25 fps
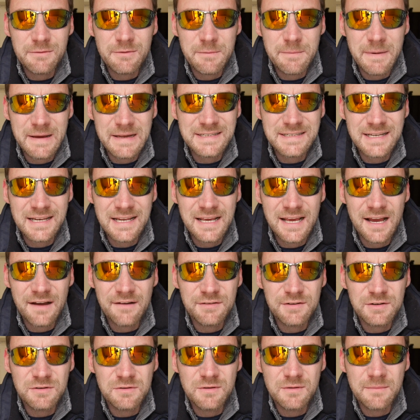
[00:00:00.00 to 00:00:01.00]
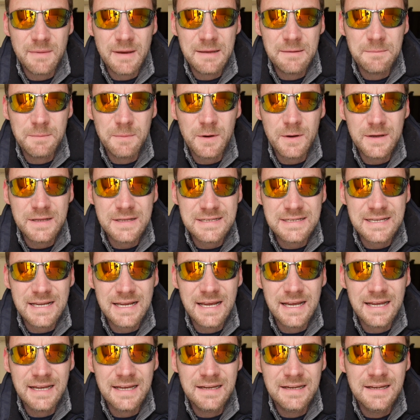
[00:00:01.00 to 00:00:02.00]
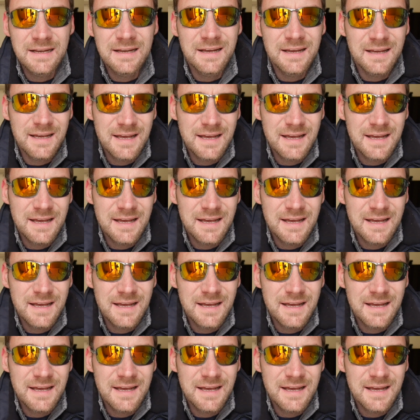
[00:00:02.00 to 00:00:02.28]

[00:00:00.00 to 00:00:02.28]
we basically covered all the main points here.